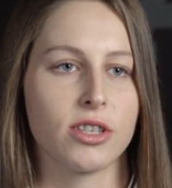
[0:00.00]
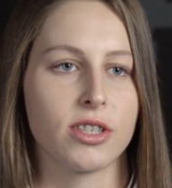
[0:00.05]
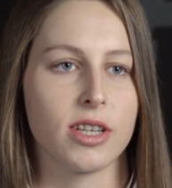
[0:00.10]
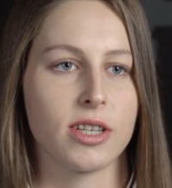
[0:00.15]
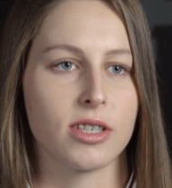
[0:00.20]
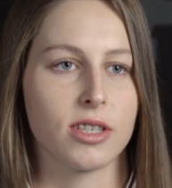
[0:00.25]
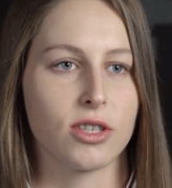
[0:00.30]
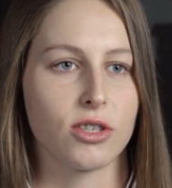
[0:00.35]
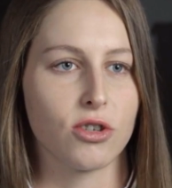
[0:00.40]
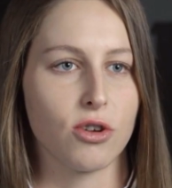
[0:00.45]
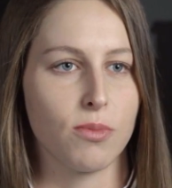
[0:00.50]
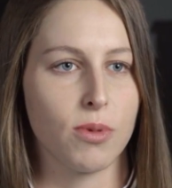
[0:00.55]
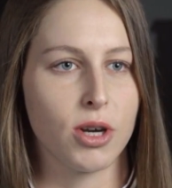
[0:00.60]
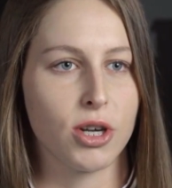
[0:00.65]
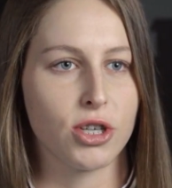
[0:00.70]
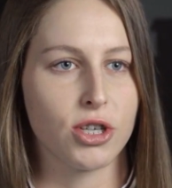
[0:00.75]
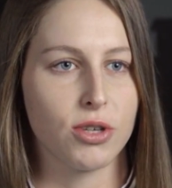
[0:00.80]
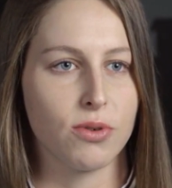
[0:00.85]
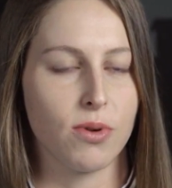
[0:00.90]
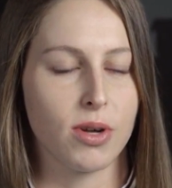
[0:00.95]
us as a swimmer,
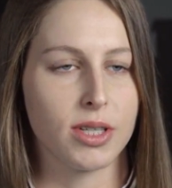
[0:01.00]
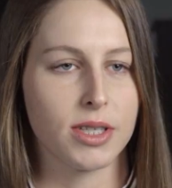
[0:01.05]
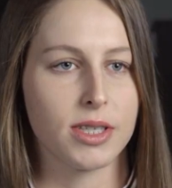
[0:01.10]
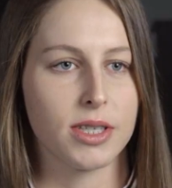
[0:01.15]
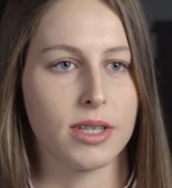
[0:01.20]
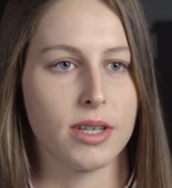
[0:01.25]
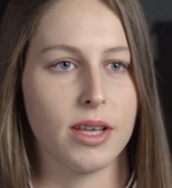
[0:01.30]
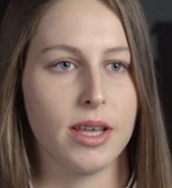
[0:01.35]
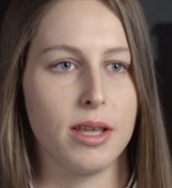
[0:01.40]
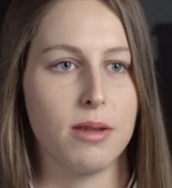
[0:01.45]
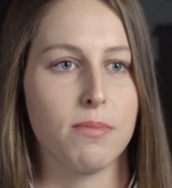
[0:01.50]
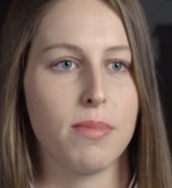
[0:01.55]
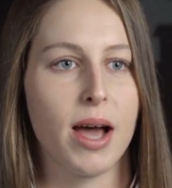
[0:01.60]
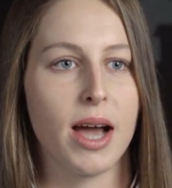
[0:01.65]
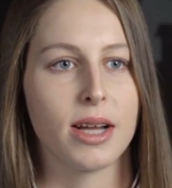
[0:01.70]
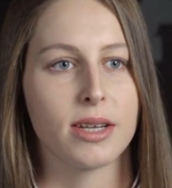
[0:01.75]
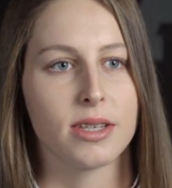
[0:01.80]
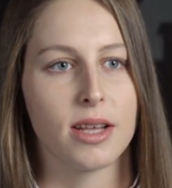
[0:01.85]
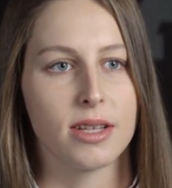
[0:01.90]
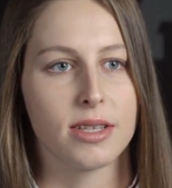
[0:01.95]
she wants to
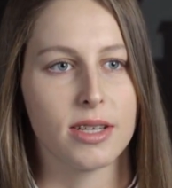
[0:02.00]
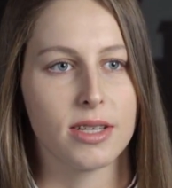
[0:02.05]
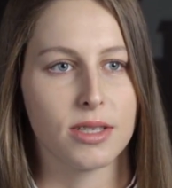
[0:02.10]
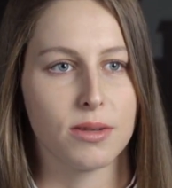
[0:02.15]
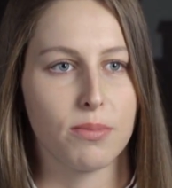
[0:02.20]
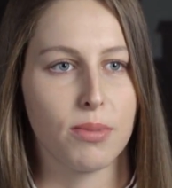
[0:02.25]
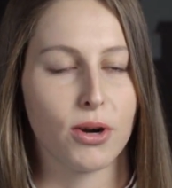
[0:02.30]
impact us as a